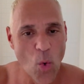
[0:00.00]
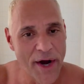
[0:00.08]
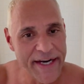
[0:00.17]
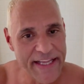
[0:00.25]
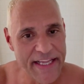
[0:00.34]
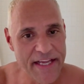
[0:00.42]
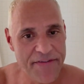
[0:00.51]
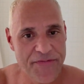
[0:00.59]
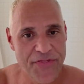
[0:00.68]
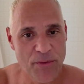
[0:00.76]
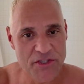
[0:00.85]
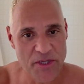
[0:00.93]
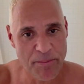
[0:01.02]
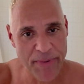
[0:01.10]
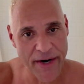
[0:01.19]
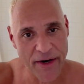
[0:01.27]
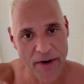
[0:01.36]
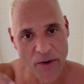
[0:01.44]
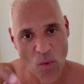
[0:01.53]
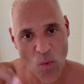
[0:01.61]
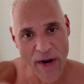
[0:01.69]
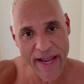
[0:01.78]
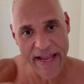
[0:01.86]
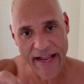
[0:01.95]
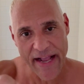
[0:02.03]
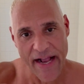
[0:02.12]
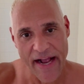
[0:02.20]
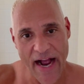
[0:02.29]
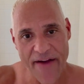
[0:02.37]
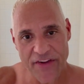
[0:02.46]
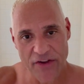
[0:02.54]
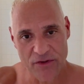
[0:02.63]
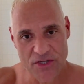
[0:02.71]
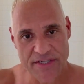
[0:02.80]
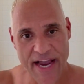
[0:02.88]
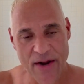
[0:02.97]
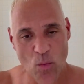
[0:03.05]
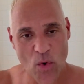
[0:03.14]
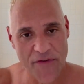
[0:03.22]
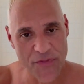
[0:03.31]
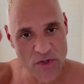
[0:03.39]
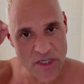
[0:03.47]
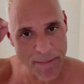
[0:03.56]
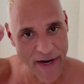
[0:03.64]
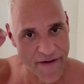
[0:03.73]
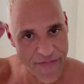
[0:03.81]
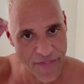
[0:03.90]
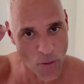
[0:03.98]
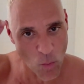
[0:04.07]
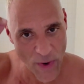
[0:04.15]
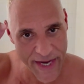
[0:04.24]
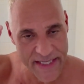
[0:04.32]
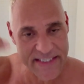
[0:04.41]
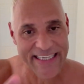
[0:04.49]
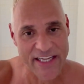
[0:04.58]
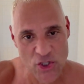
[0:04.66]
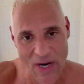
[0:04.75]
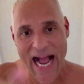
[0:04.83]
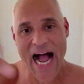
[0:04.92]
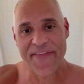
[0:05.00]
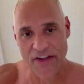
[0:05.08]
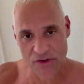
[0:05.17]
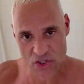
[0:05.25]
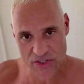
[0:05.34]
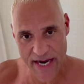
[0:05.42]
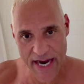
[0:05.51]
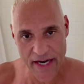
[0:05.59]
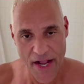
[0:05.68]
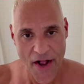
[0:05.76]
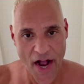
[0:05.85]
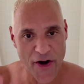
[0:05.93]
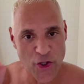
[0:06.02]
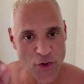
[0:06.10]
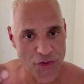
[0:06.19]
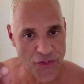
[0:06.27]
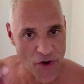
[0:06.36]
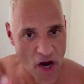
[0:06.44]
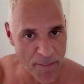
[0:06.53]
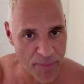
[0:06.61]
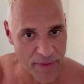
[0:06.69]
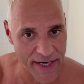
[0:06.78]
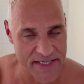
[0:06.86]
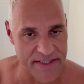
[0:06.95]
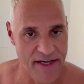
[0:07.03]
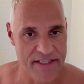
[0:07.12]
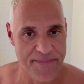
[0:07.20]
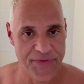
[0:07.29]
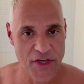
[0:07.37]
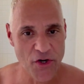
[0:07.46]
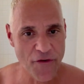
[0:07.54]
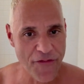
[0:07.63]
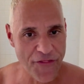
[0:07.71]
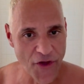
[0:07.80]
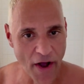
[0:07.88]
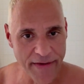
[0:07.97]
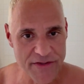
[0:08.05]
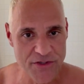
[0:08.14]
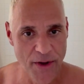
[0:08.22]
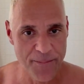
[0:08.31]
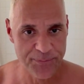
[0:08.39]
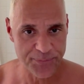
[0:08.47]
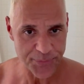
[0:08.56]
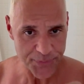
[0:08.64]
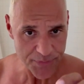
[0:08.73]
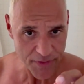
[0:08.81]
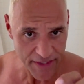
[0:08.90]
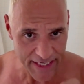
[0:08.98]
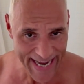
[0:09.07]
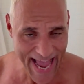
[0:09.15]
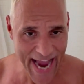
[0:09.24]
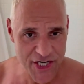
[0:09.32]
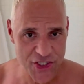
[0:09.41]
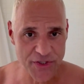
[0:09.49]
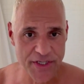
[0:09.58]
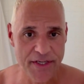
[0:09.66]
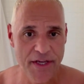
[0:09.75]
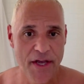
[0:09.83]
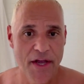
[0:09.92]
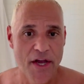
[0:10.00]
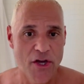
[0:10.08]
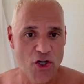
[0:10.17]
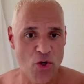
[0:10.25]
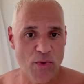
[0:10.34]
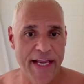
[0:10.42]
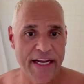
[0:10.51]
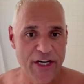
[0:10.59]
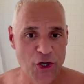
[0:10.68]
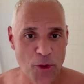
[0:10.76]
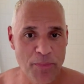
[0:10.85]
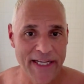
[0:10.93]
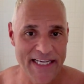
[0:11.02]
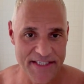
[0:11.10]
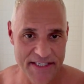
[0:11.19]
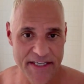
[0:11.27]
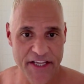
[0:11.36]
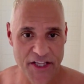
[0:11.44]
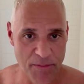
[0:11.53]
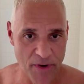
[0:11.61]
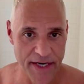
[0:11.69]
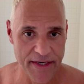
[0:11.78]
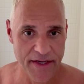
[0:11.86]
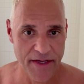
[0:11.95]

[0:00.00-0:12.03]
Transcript: if there was a better way on the other side? What if there was a better way to get you on the other side? A new thought process. You know, thoughts can actually create neuroplasticity in the brain.